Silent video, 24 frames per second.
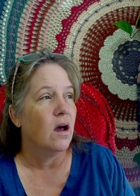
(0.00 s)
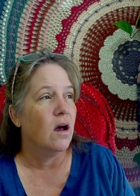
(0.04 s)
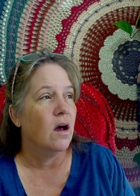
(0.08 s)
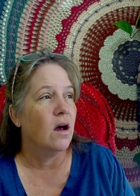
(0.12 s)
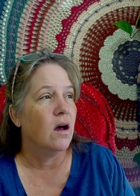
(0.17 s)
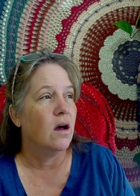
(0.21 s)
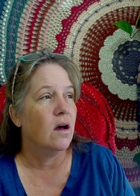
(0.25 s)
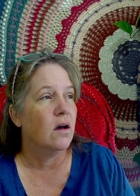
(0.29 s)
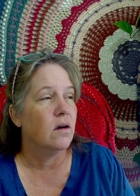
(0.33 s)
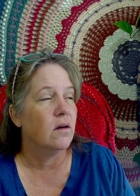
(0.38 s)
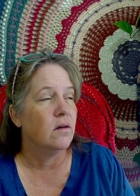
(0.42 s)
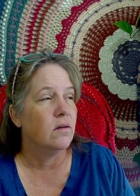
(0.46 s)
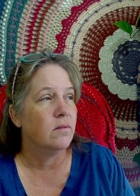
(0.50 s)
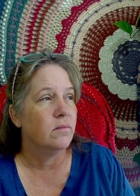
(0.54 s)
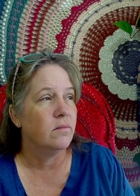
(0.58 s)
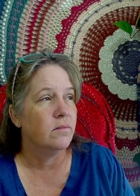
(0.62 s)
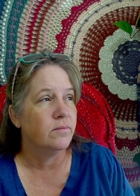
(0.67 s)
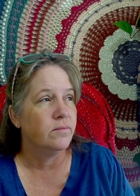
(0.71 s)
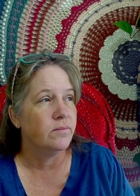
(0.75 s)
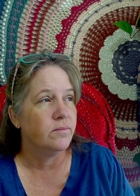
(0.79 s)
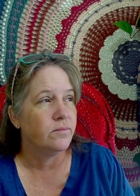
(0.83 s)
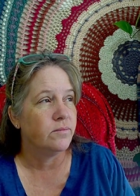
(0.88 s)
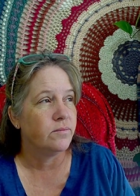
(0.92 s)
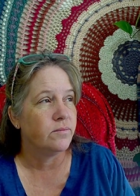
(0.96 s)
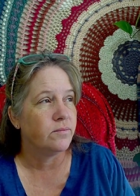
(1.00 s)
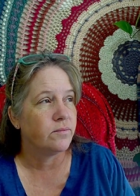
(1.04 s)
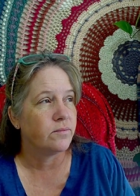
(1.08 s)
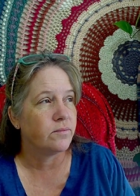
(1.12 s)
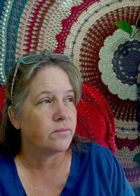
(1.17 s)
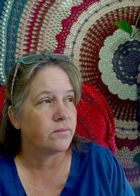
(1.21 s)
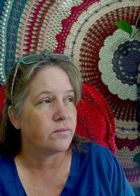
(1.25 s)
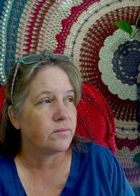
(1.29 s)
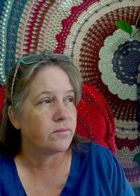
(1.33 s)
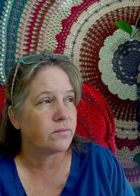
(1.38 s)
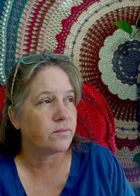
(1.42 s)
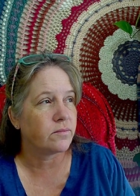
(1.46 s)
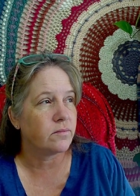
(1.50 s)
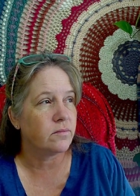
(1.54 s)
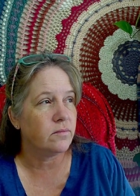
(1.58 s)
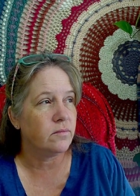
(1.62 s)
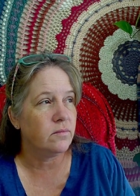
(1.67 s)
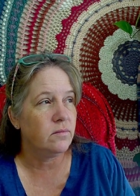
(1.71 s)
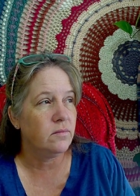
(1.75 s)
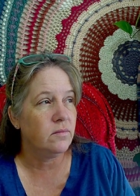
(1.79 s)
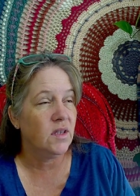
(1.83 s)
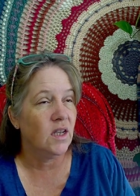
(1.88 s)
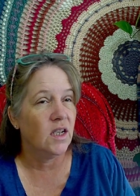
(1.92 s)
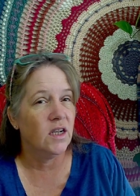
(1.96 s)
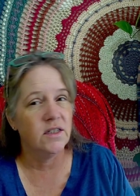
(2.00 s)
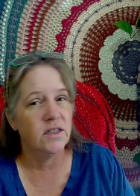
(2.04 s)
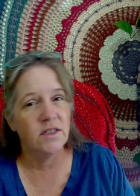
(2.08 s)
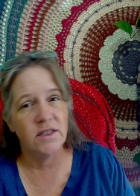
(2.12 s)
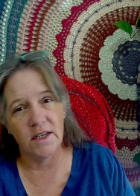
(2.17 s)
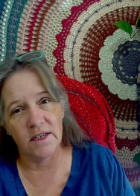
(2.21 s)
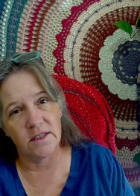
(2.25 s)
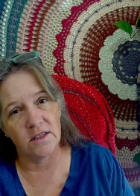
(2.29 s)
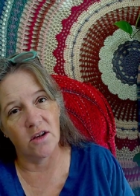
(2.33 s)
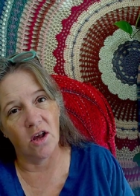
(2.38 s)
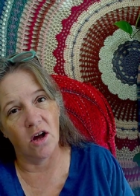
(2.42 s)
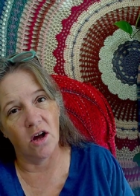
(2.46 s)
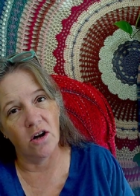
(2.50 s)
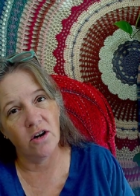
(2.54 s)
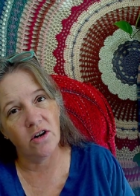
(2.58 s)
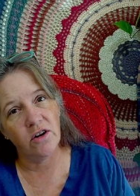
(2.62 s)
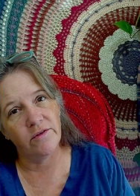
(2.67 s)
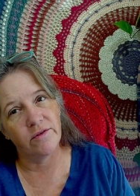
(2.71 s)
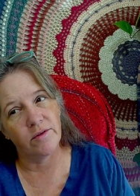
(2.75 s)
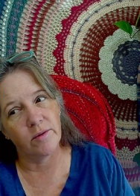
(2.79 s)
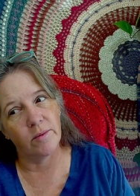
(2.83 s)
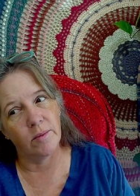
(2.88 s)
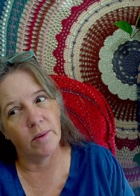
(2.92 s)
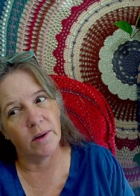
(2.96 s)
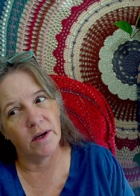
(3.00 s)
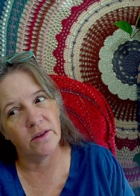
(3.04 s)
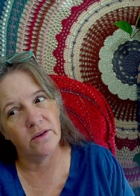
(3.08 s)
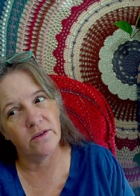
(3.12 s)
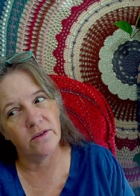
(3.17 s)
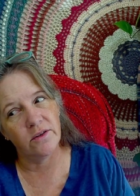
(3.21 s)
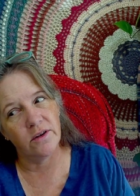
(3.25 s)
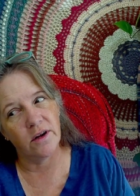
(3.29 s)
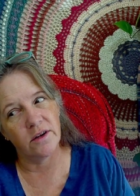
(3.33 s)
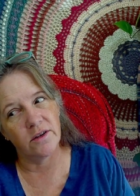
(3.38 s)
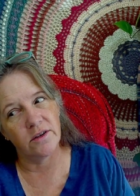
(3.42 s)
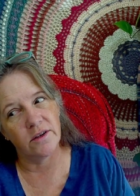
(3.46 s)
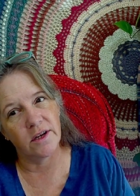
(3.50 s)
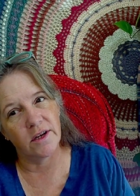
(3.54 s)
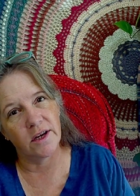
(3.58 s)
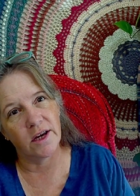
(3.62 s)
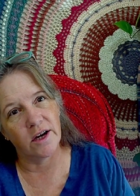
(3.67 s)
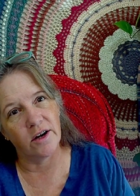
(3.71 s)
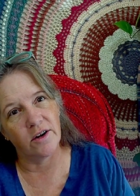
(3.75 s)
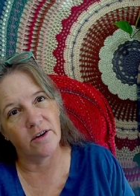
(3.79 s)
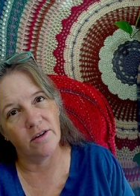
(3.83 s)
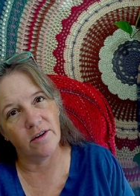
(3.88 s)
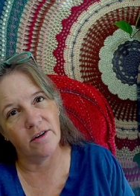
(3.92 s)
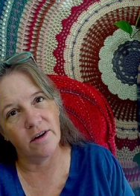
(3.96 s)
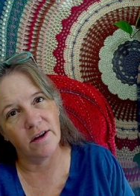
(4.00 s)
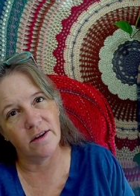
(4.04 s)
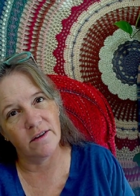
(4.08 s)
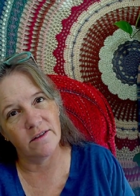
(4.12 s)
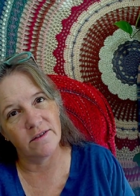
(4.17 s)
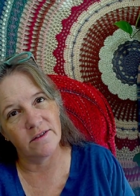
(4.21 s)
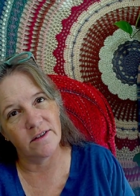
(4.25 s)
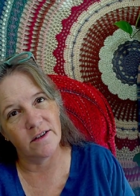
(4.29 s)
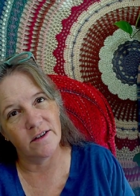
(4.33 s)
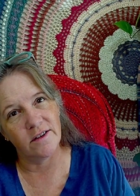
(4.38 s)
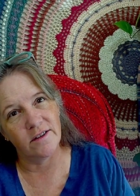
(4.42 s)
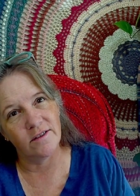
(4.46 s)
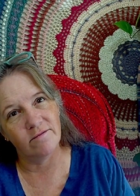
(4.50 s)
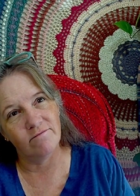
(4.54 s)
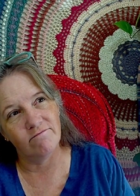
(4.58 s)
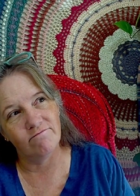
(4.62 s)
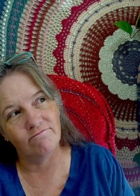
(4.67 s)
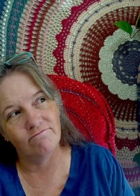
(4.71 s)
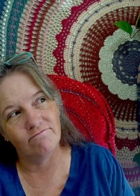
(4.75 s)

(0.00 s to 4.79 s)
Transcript: Um, it takes longer for my other daughter to get her nails done.